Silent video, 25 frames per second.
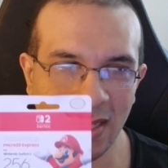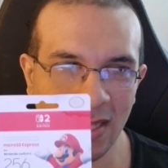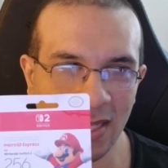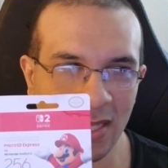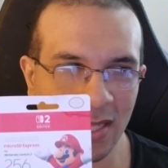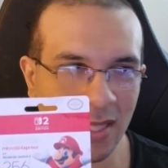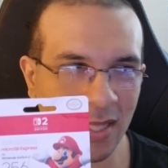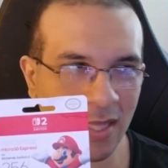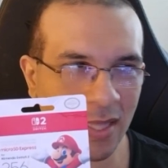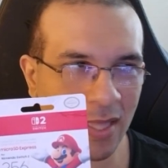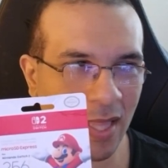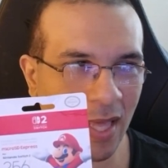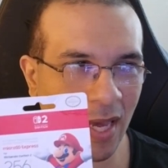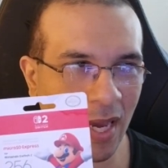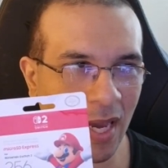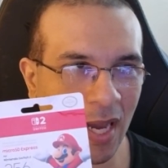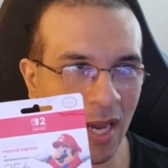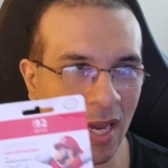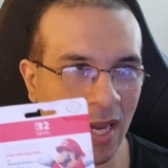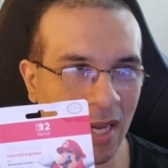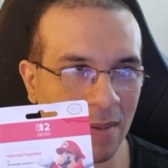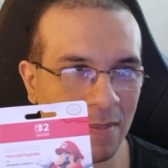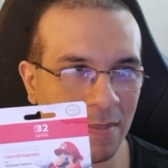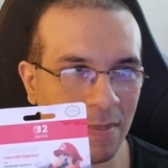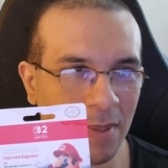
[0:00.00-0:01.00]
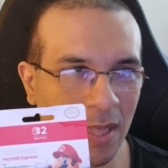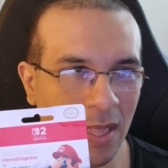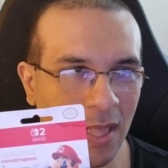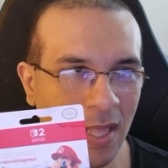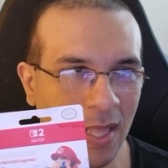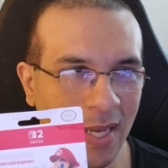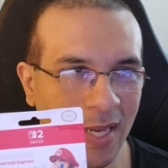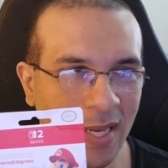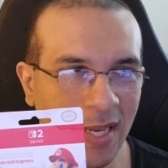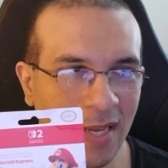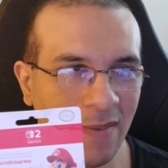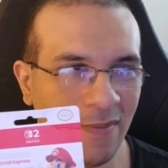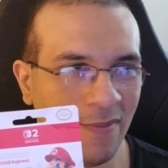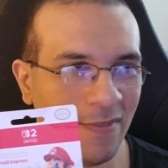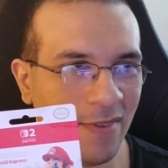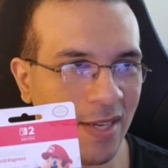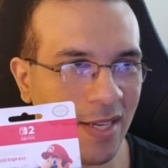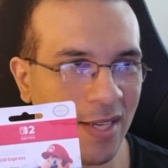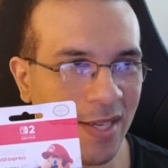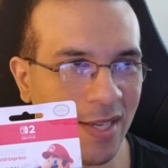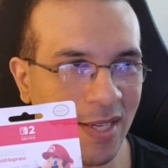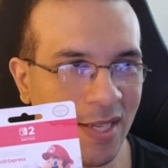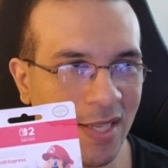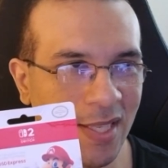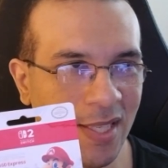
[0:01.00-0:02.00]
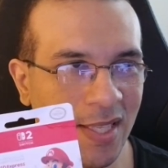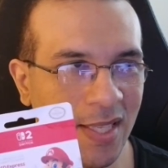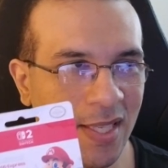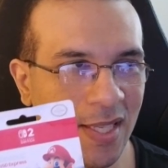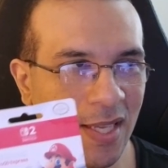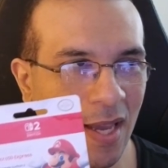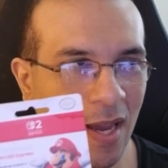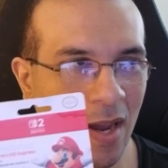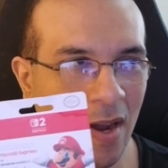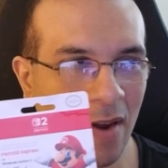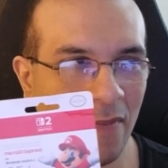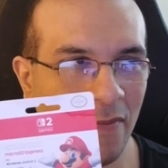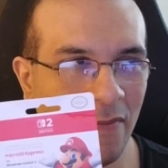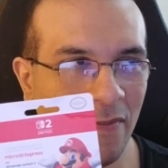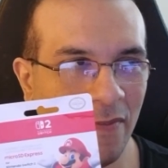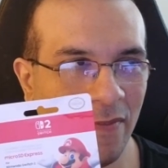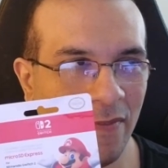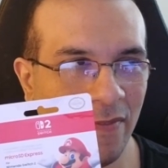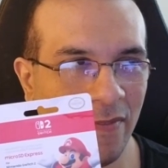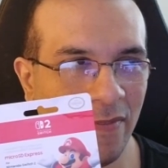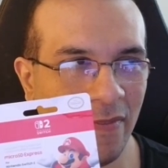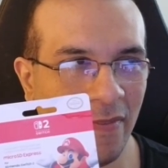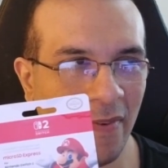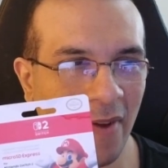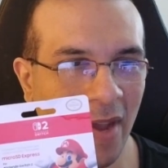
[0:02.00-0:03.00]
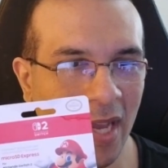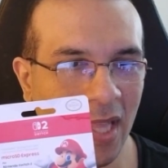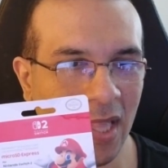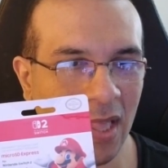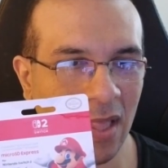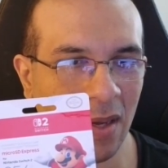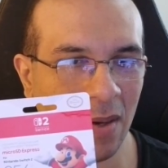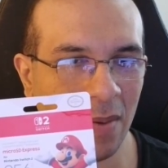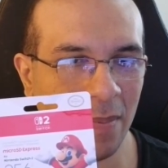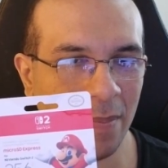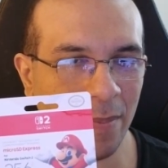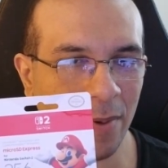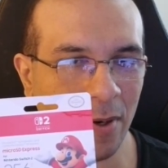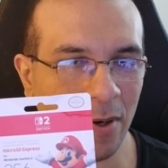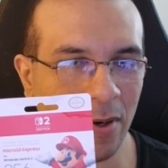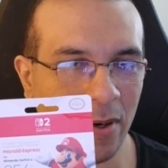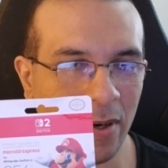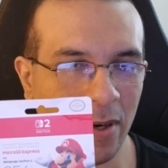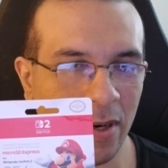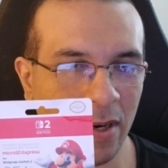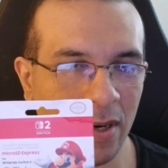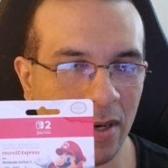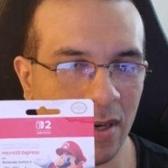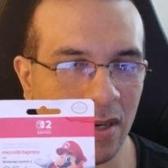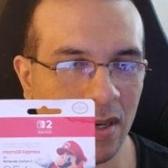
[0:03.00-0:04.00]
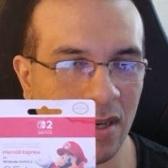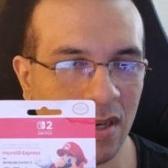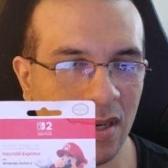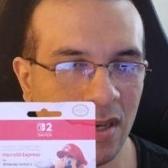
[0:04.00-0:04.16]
that I believe is available